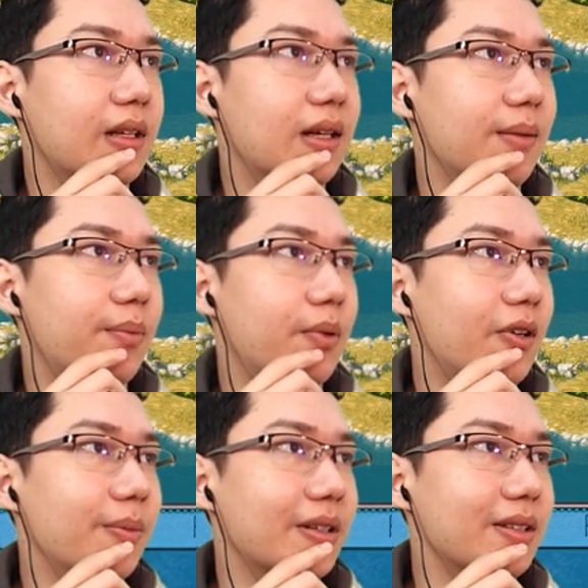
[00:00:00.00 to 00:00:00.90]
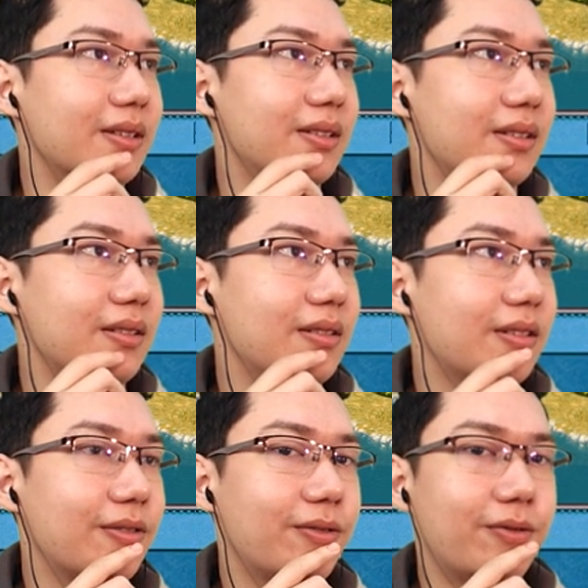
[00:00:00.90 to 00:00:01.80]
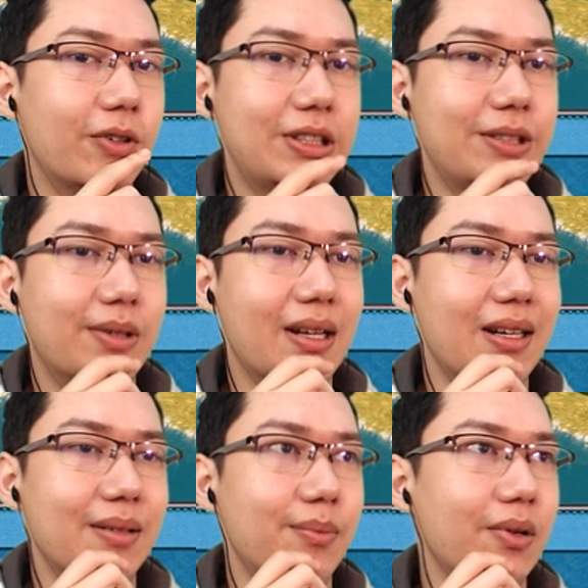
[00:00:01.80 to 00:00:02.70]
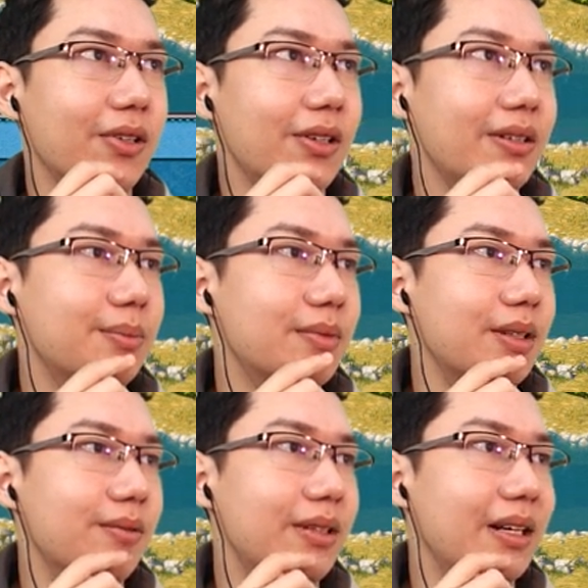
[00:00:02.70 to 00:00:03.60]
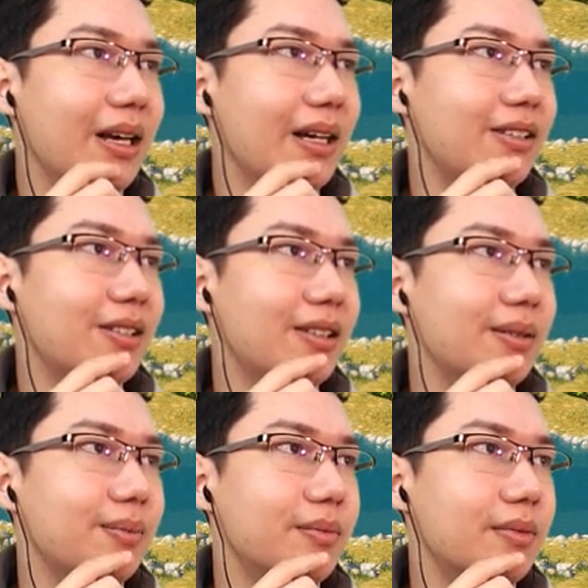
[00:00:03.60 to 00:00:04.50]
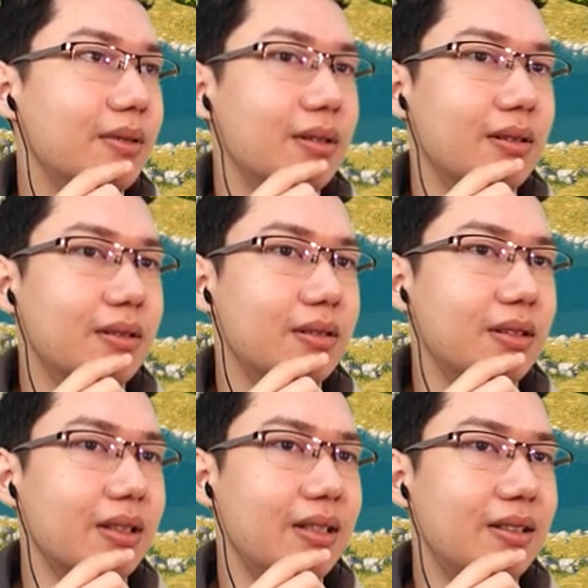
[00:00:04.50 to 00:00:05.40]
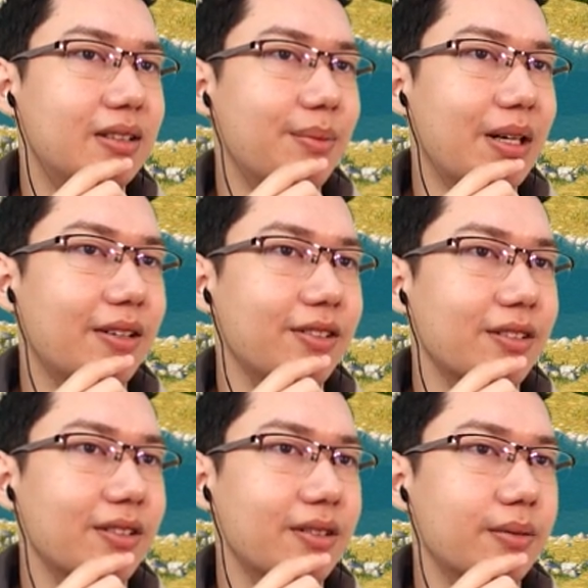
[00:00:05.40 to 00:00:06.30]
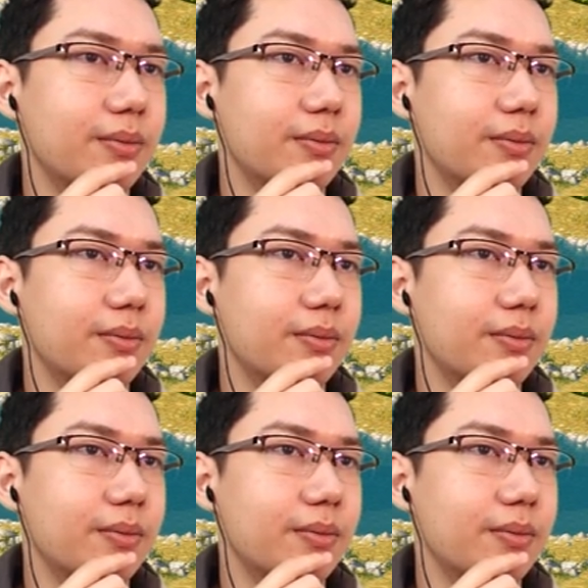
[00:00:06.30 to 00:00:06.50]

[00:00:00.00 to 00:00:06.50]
Employment. 41 unemployed. We can actually delete some houses.